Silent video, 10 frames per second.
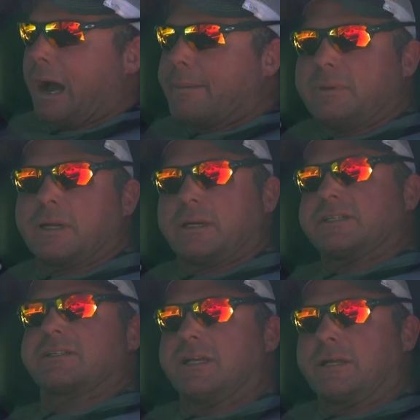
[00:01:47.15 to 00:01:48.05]
I'm literally
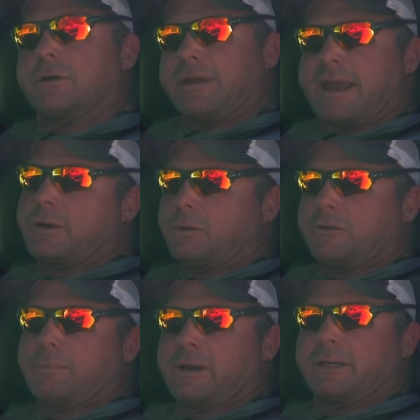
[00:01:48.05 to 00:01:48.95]
sitting on the handle
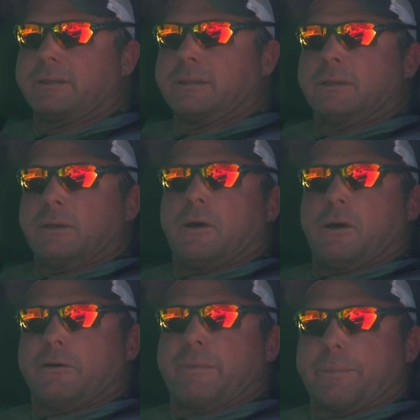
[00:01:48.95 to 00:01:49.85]
of
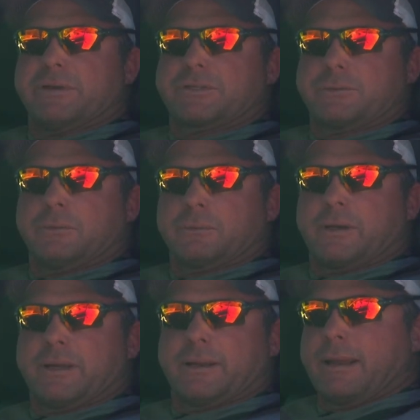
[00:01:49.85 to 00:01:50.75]
my pistol, right?